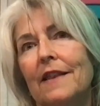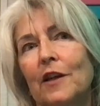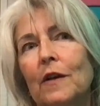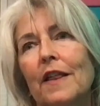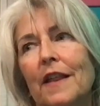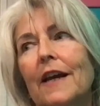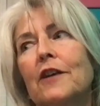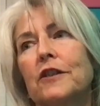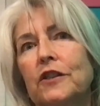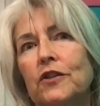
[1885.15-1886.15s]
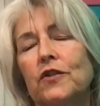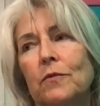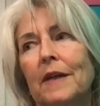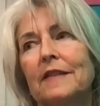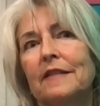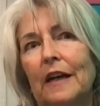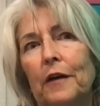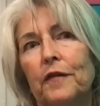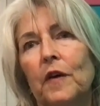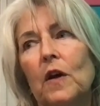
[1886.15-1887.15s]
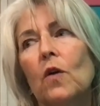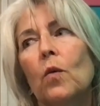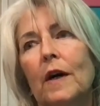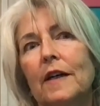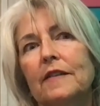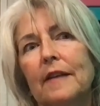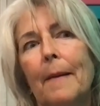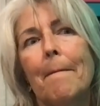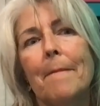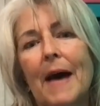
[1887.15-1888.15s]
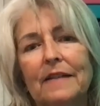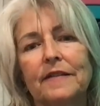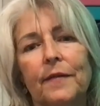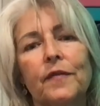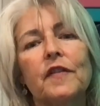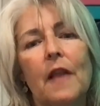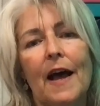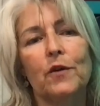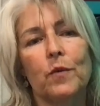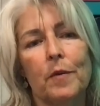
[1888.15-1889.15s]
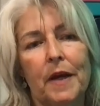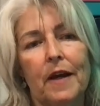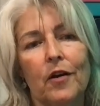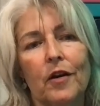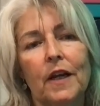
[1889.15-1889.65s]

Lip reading: The only thing I couldn't do myself was a massive slide repair.